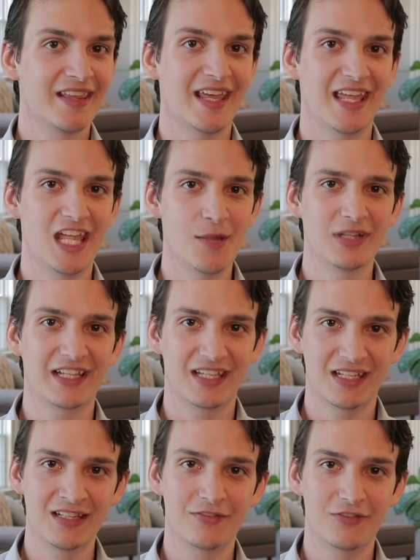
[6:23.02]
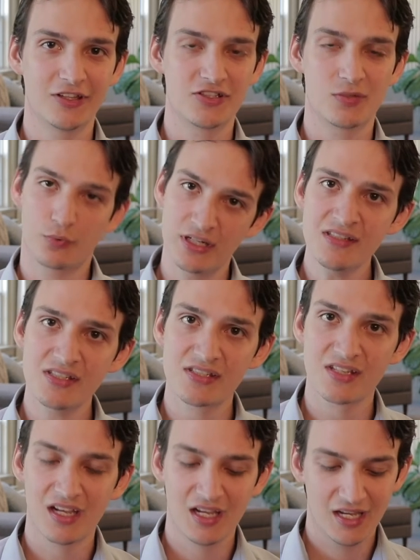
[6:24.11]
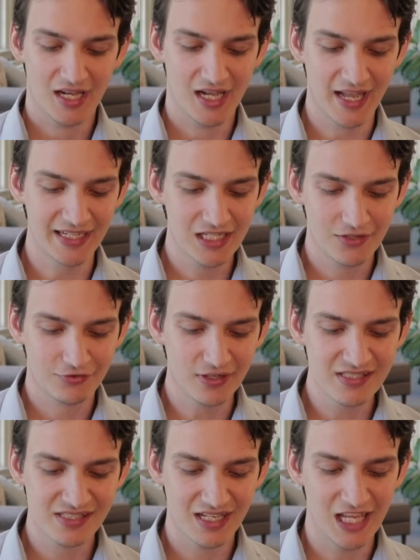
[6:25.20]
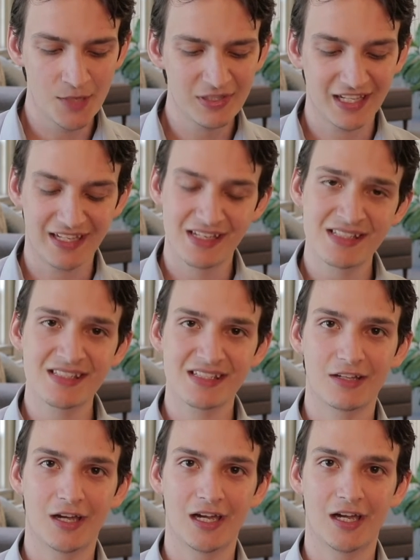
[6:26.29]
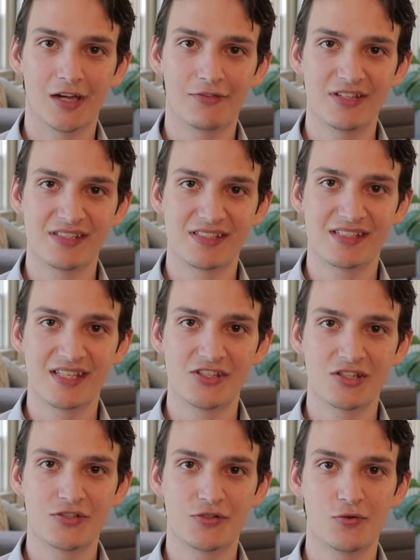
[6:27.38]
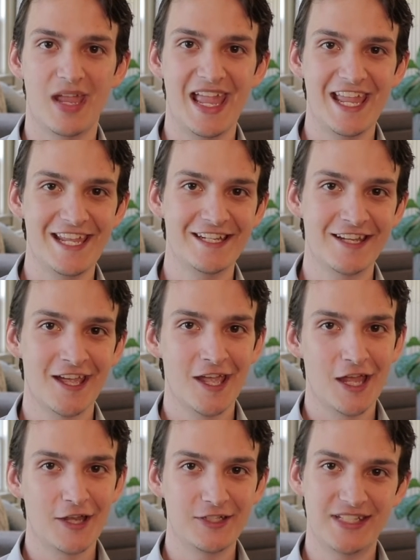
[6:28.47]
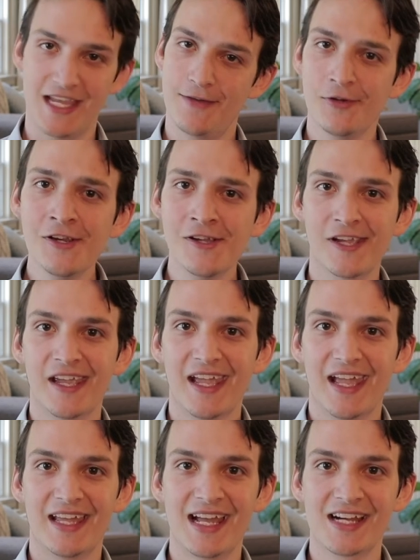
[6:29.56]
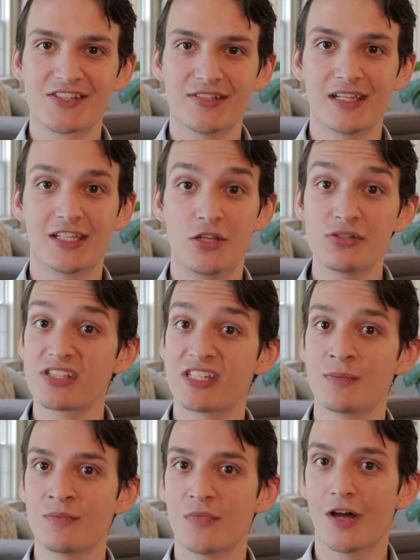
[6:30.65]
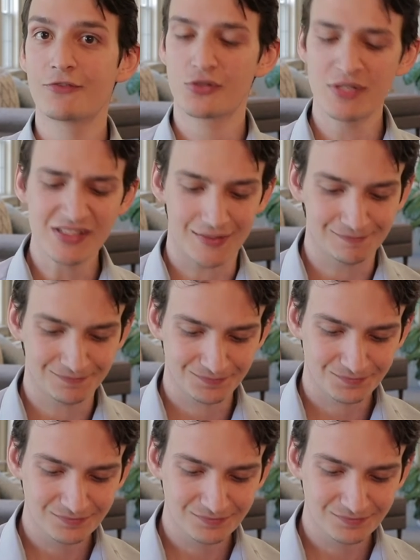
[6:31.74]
that Ahimelech in, the village of priests, and he confronts Ahimelech of his decision to aid David and actually accuses him of treason.